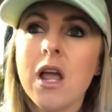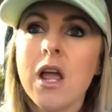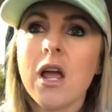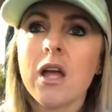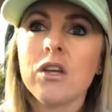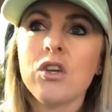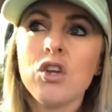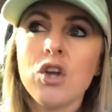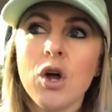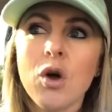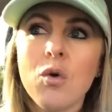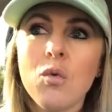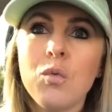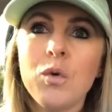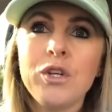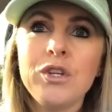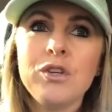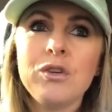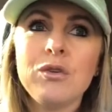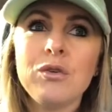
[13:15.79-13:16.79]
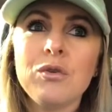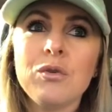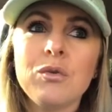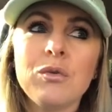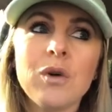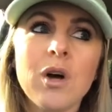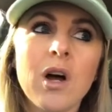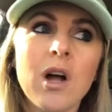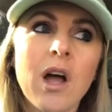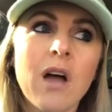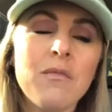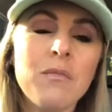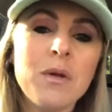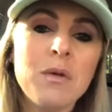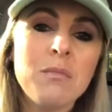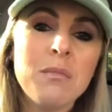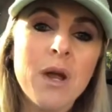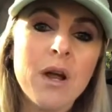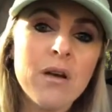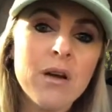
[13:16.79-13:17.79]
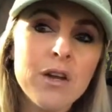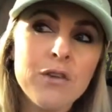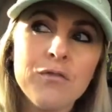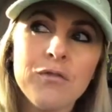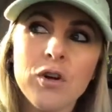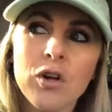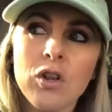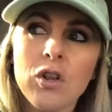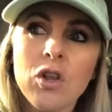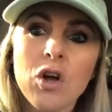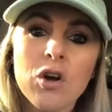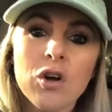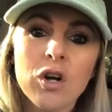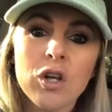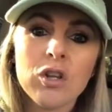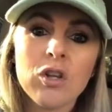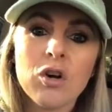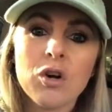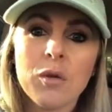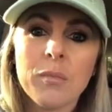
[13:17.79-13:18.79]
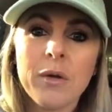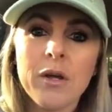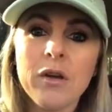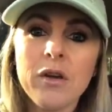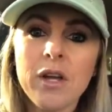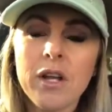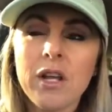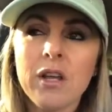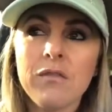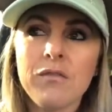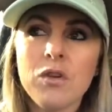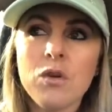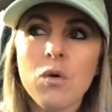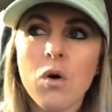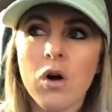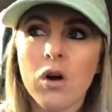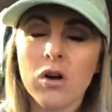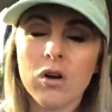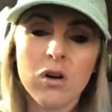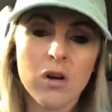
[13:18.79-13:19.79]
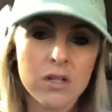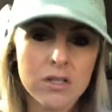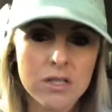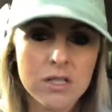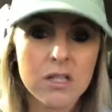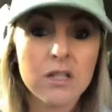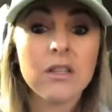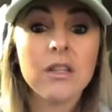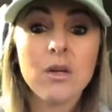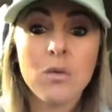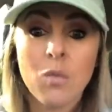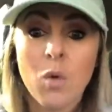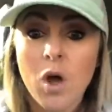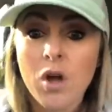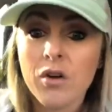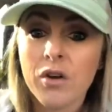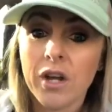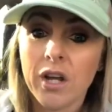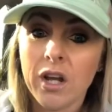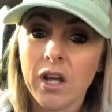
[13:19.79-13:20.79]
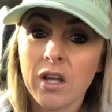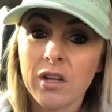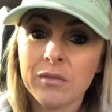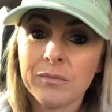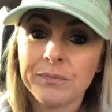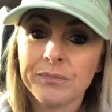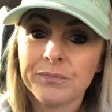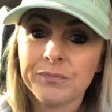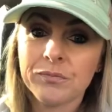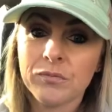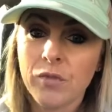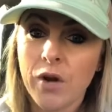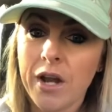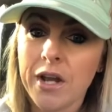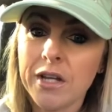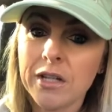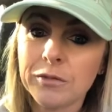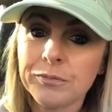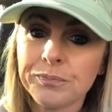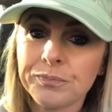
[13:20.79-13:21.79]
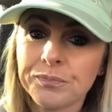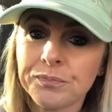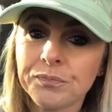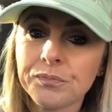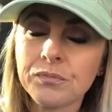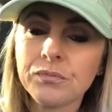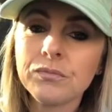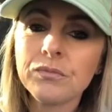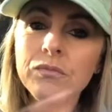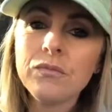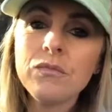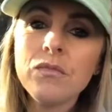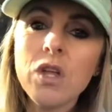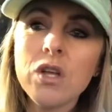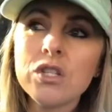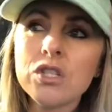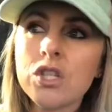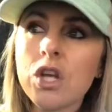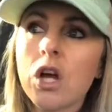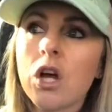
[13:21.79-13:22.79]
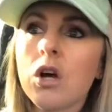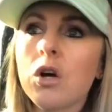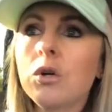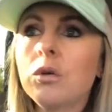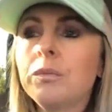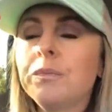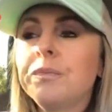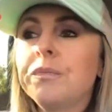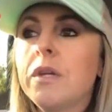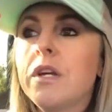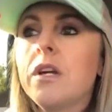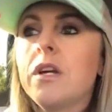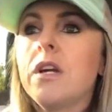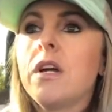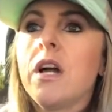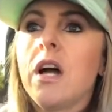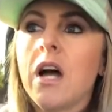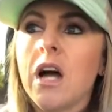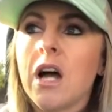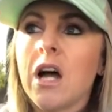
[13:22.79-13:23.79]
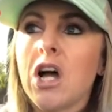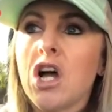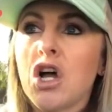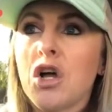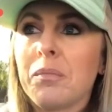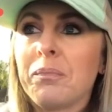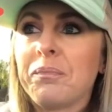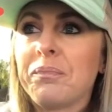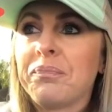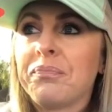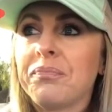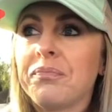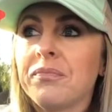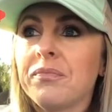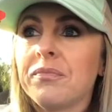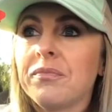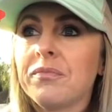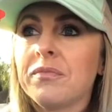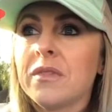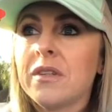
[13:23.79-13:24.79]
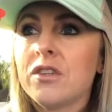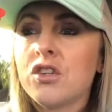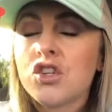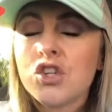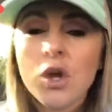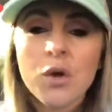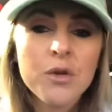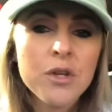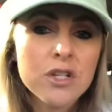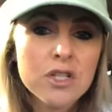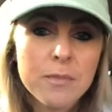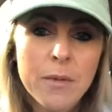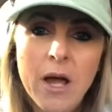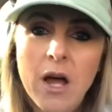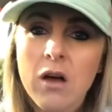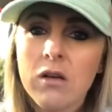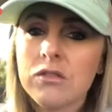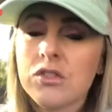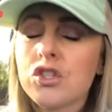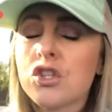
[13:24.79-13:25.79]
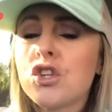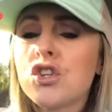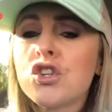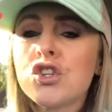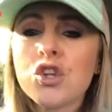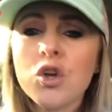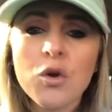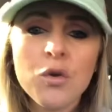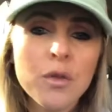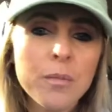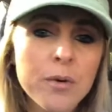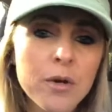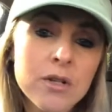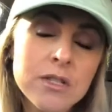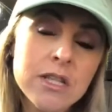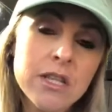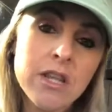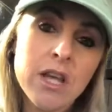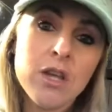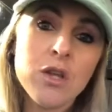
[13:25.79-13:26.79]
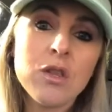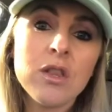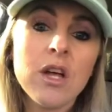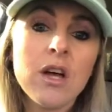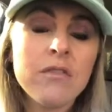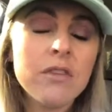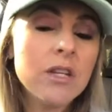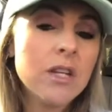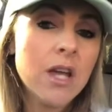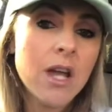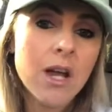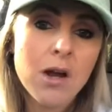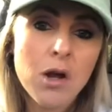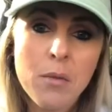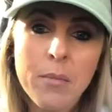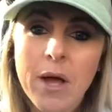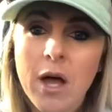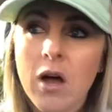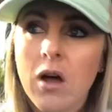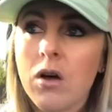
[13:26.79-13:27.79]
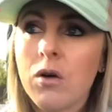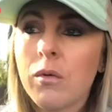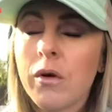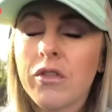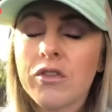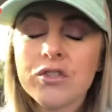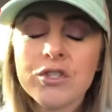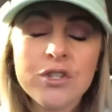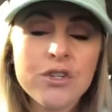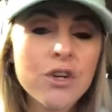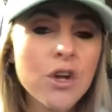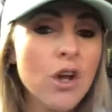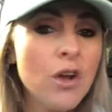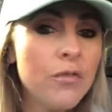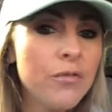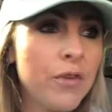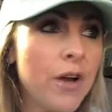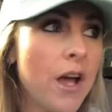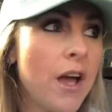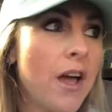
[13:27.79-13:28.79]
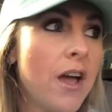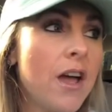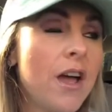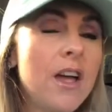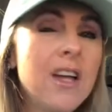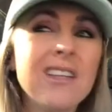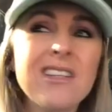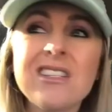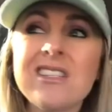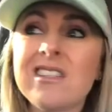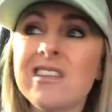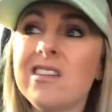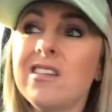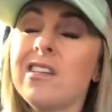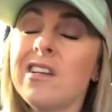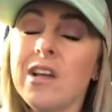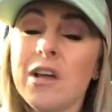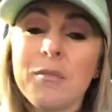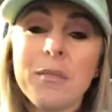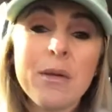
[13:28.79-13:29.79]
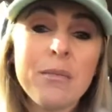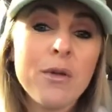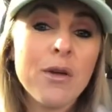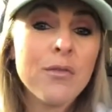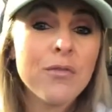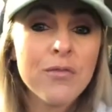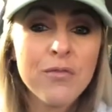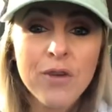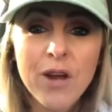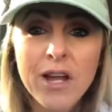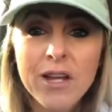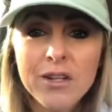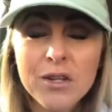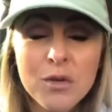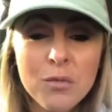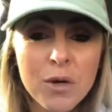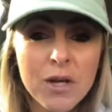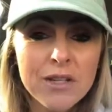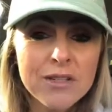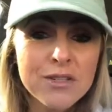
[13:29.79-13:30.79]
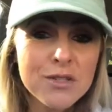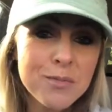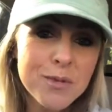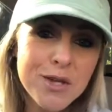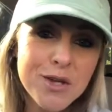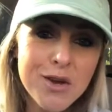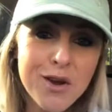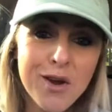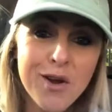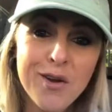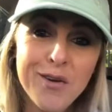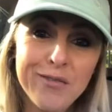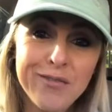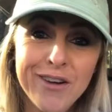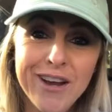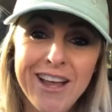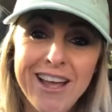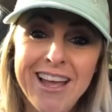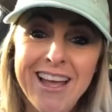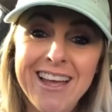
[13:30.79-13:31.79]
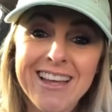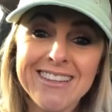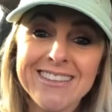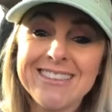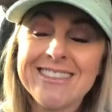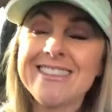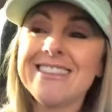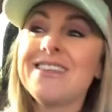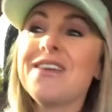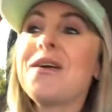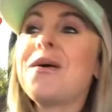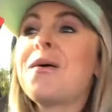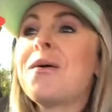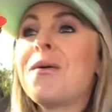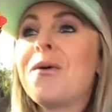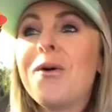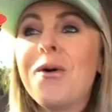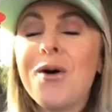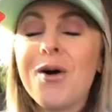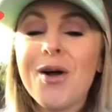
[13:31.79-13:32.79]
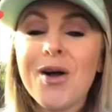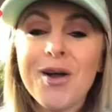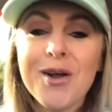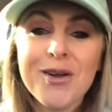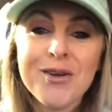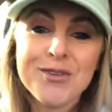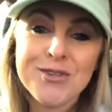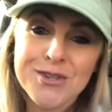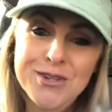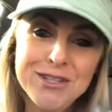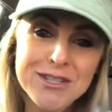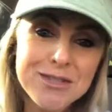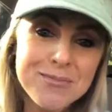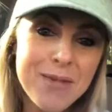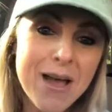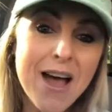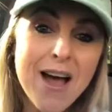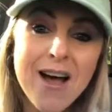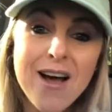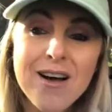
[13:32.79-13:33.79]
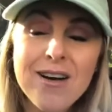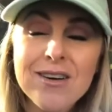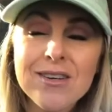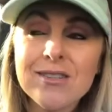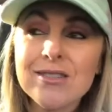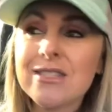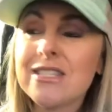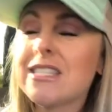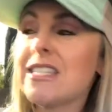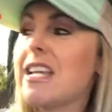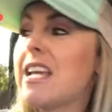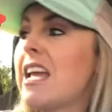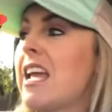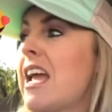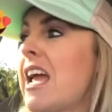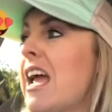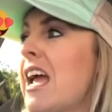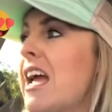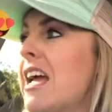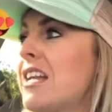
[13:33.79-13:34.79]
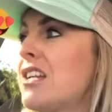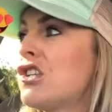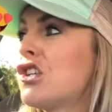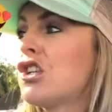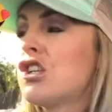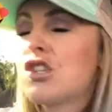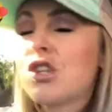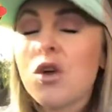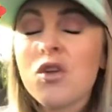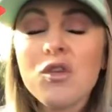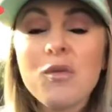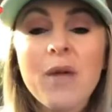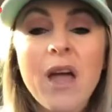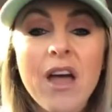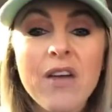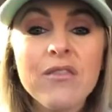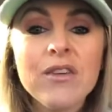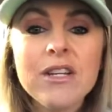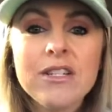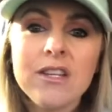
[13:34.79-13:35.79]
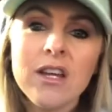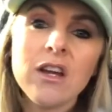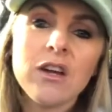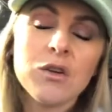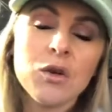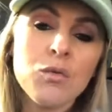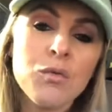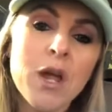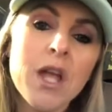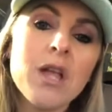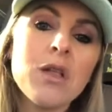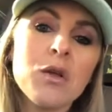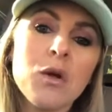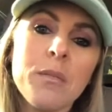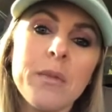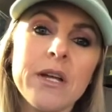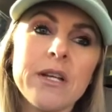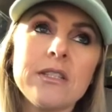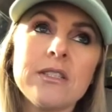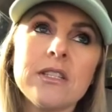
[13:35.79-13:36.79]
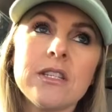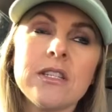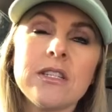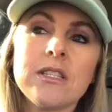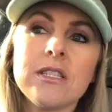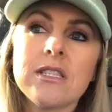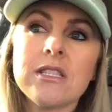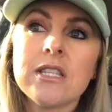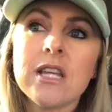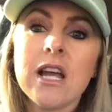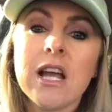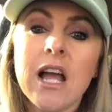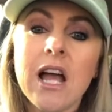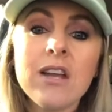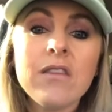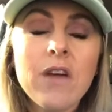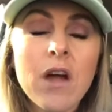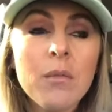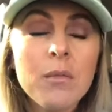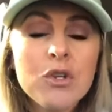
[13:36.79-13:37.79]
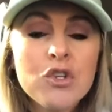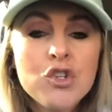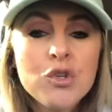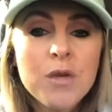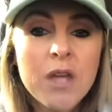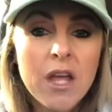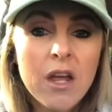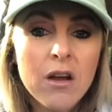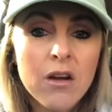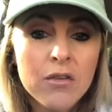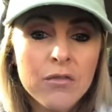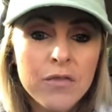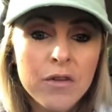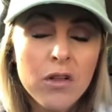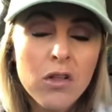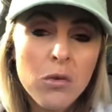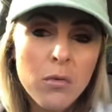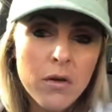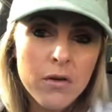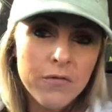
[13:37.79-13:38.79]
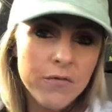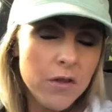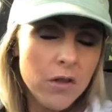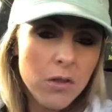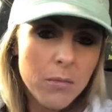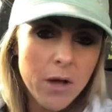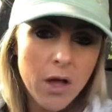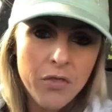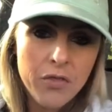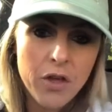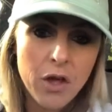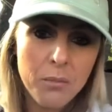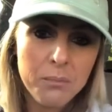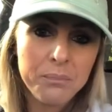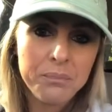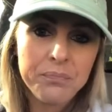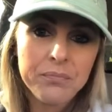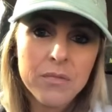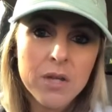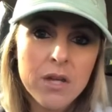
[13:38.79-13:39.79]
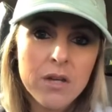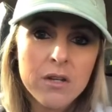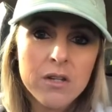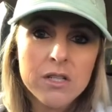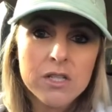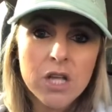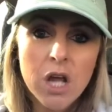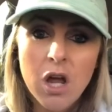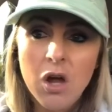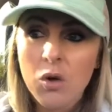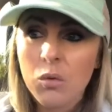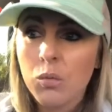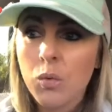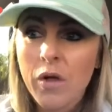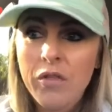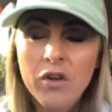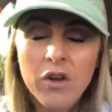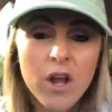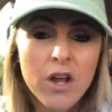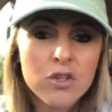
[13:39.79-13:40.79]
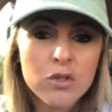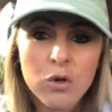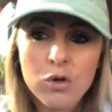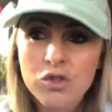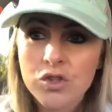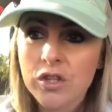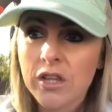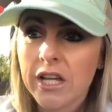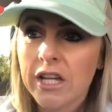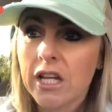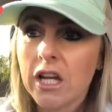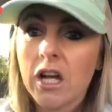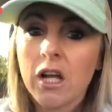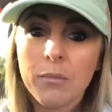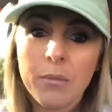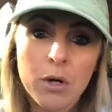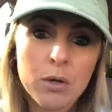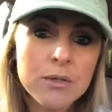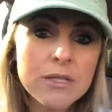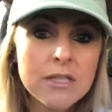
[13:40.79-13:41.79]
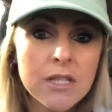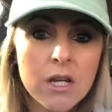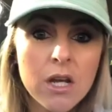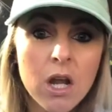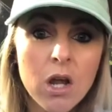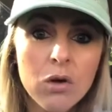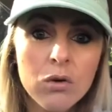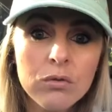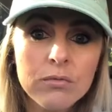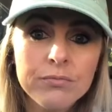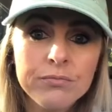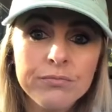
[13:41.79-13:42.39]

You know, when you have been married for a longer, longer period, if you aren't constantly watering it, right? So, show your spouse, show the person that you love and care about, whether it's your girlfriend, maybe a friend you want to be girlfriend, or your spouse. And just show them every day on a regular basis kind of how much you care and feel about them. So whether I told you like a post-it note